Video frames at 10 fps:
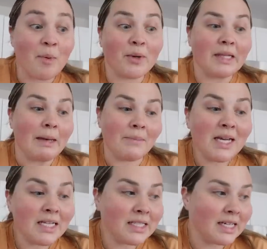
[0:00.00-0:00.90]
But what that
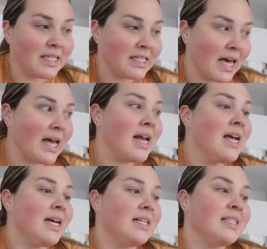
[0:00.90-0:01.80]
means is that
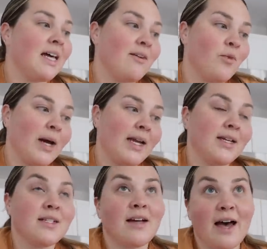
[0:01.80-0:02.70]
instead of waiting
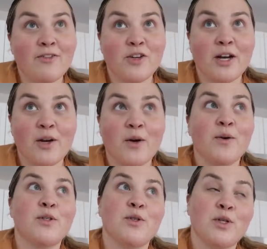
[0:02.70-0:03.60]
until after I
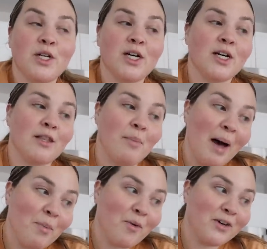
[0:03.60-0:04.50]
go to cook the
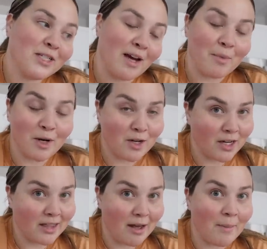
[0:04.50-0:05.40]
popovers, I'm gonna
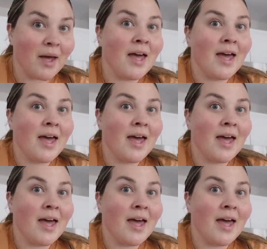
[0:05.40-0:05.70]
cook them